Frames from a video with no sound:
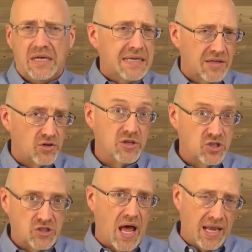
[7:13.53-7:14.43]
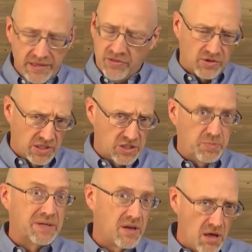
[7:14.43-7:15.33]
Hitler and Stalin, they're going to
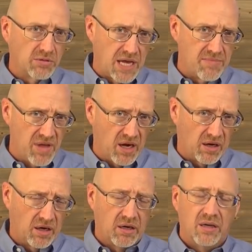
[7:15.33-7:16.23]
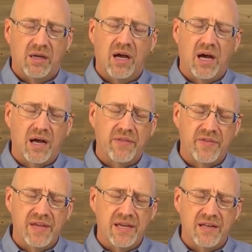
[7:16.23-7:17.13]
spend a long time there uh,
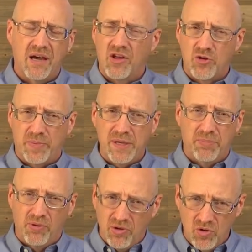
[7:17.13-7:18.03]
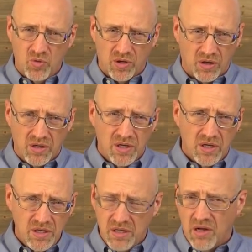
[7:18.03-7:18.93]
than other people who were,
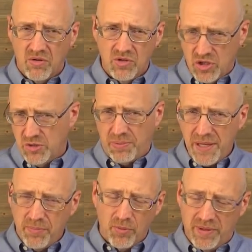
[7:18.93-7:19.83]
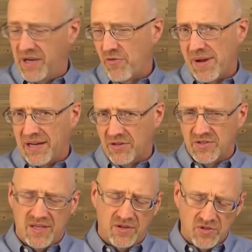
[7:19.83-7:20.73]
you know, good people, but everybody are
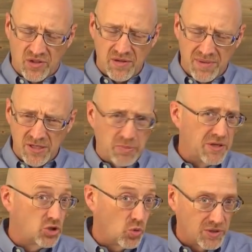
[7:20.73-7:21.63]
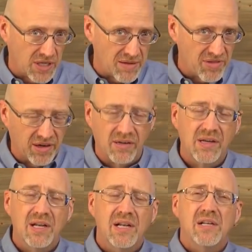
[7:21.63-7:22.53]
sinners. They may spend a short time there.
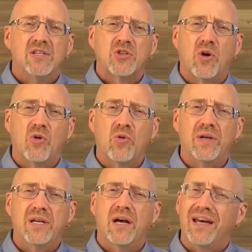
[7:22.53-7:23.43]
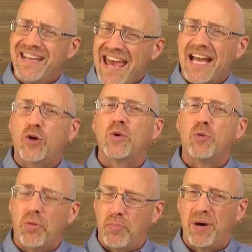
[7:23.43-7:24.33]
So eh, an
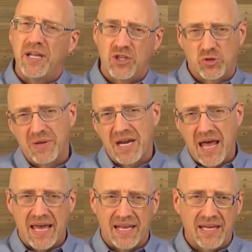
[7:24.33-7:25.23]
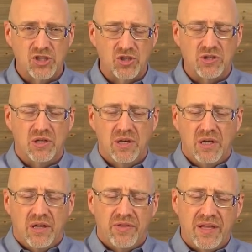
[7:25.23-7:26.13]
equitable punishment annihilation
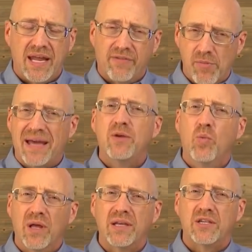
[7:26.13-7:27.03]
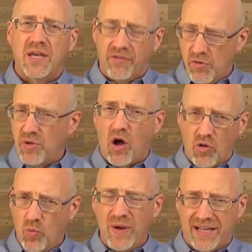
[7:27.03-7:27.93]
that everybody will, ever,
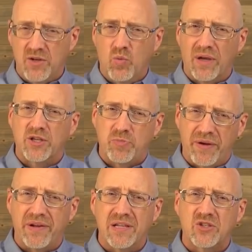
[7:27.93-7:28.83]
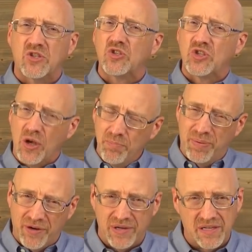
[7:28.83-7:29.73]
all wicked will experience some
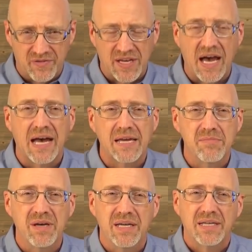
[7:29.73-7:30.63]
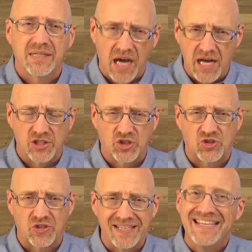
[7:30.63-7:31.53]
period of time
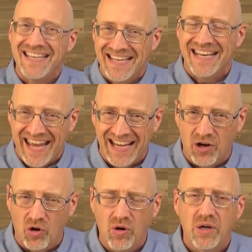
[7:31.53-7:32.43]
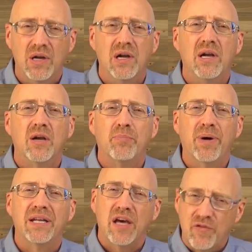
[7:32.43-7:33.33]
consciously in hell,
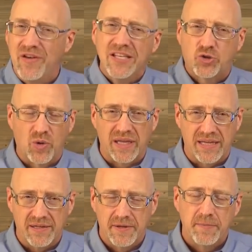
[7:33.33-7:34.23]
but eventually,